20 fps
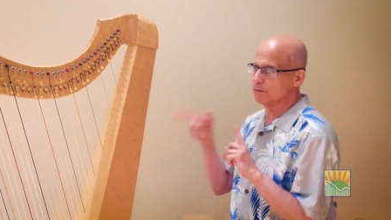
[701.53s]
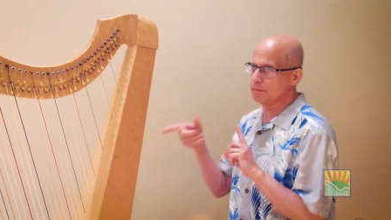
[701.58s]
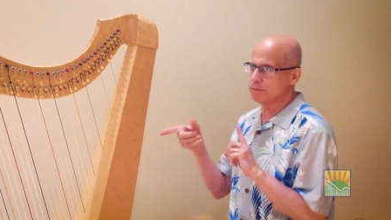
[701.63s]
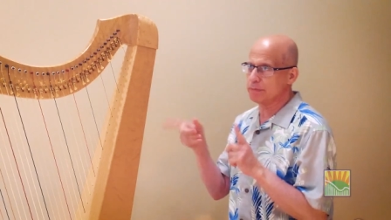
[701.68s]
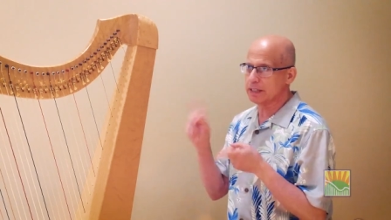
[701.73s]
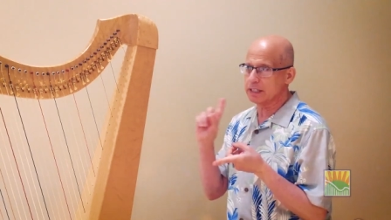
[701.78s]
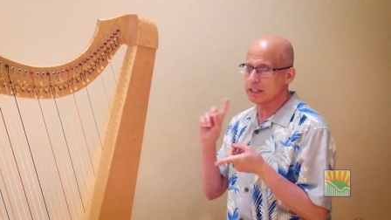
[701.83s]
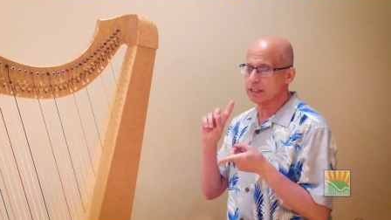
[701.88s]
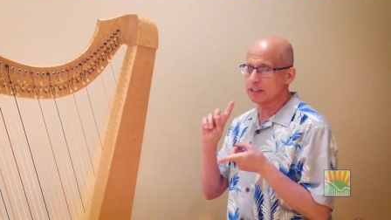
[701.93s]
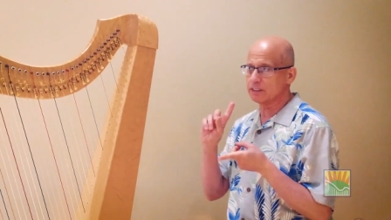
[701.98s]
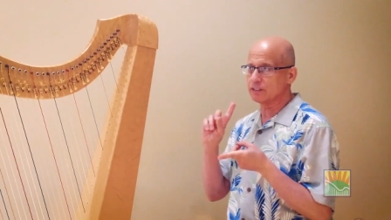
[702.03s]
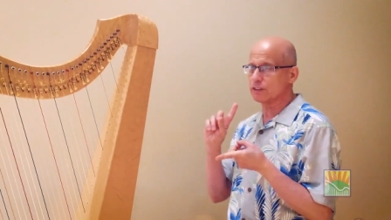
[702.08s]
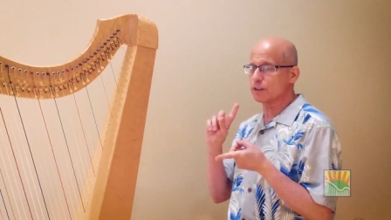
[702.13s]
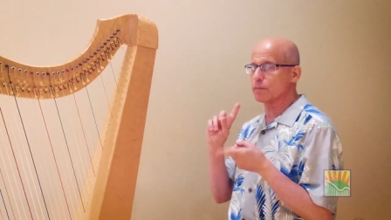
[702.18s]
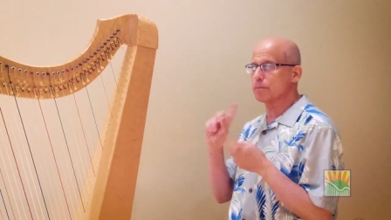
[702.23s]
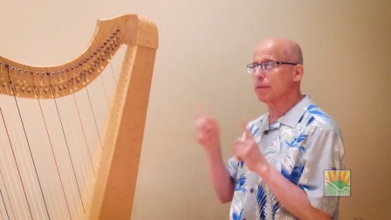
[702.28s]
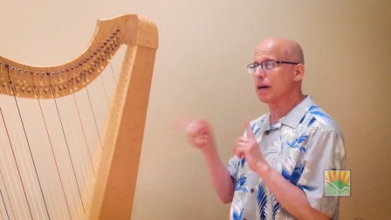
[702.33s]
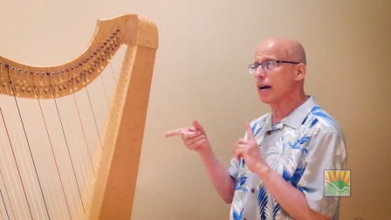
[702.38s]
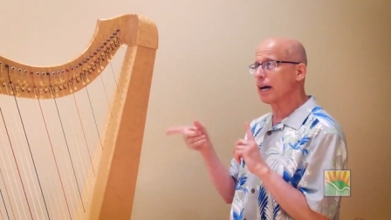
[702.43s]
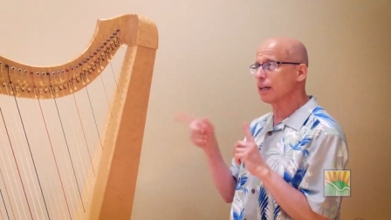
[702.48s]
because the
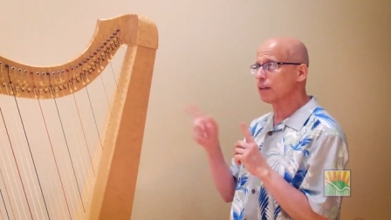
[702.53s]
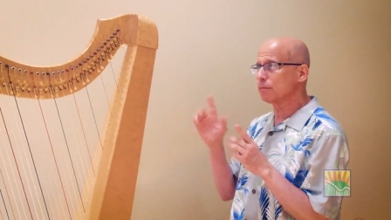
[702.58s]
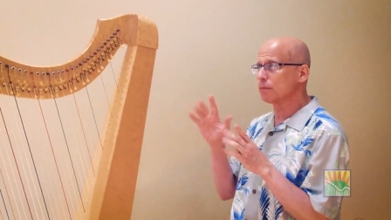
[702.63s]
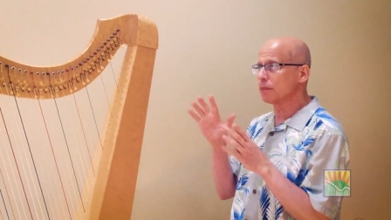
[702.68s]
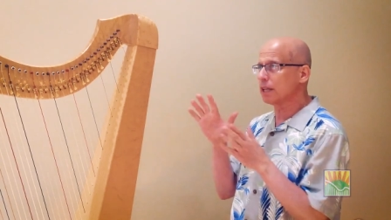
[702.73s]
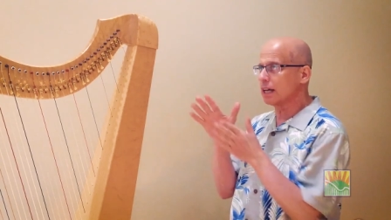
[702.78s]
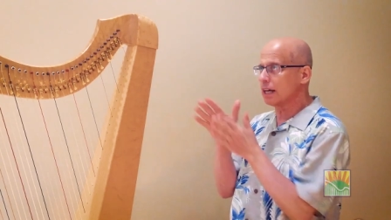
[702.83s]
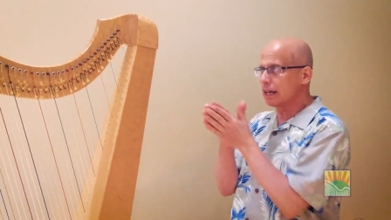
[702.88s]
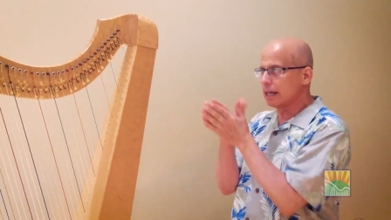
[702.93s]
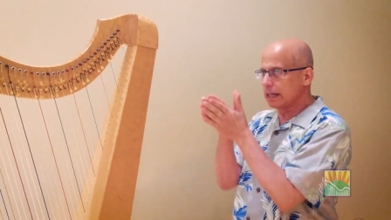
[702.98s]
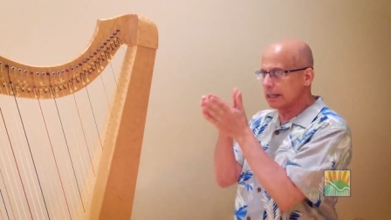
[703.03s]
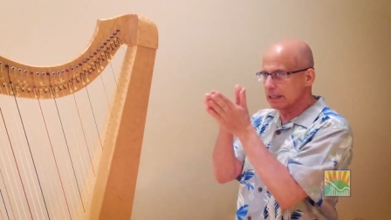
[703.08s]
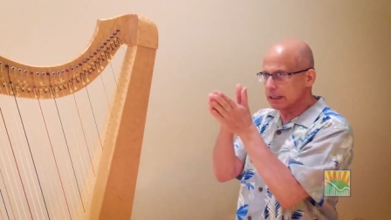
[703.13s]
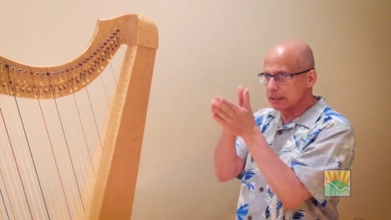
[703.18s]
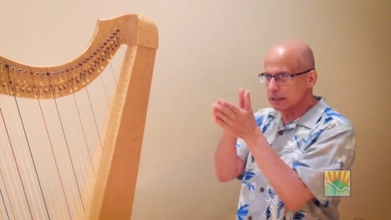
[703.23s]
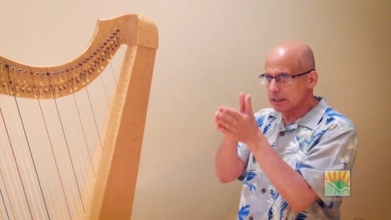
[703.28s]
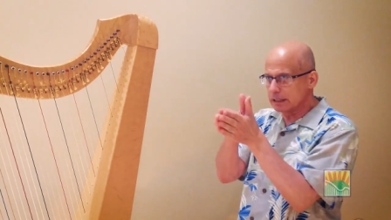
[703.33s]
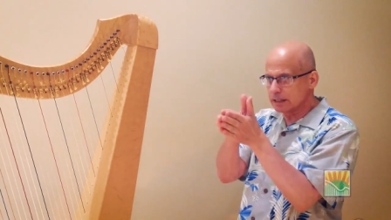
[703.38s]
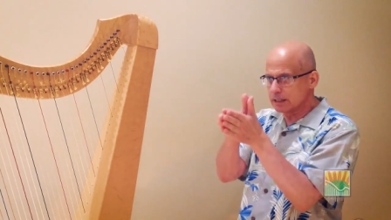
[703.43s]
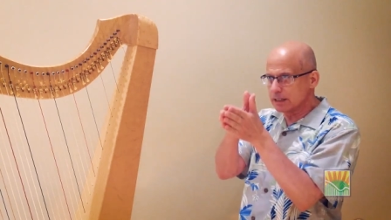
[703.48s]
bottom
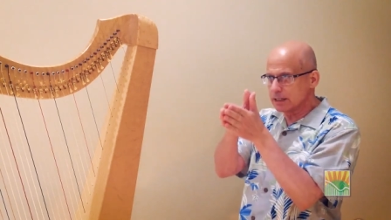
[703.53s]
line